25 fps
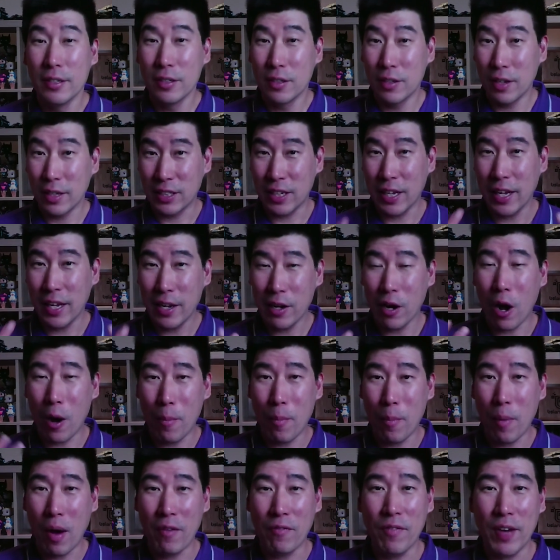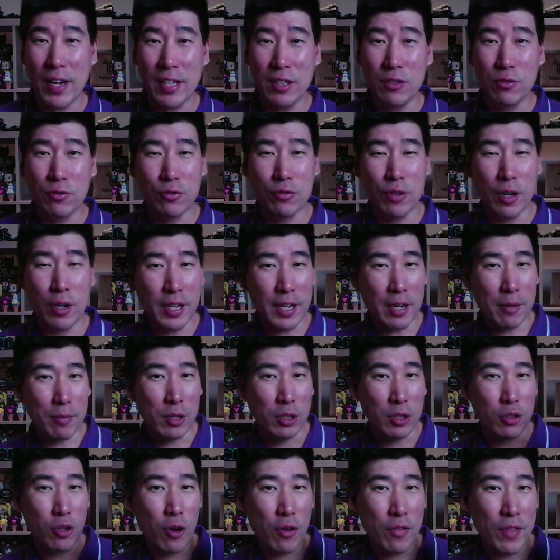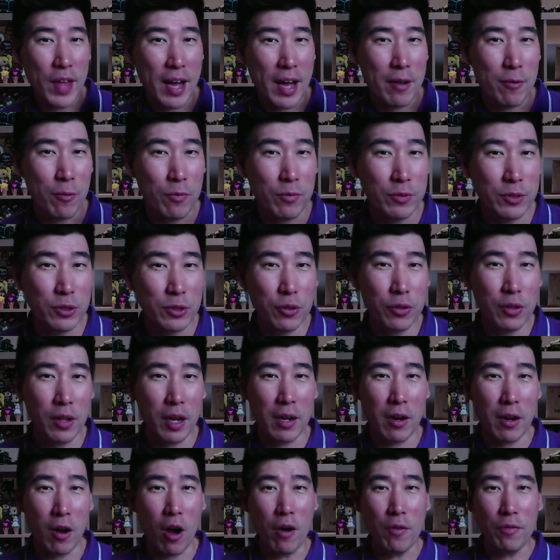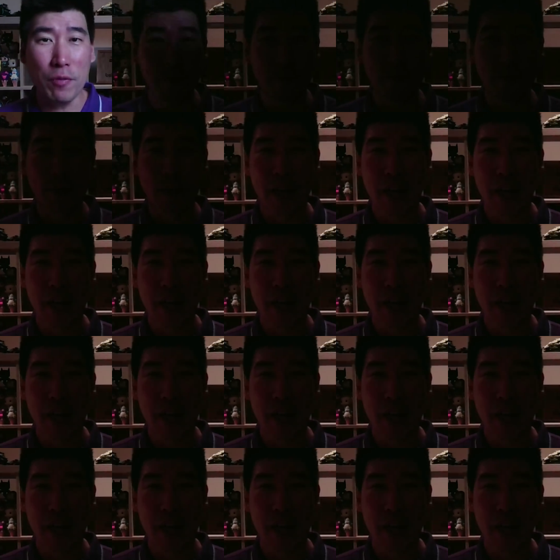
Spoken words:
So it's hitting on my face strongly. I'm going to turn that street light off.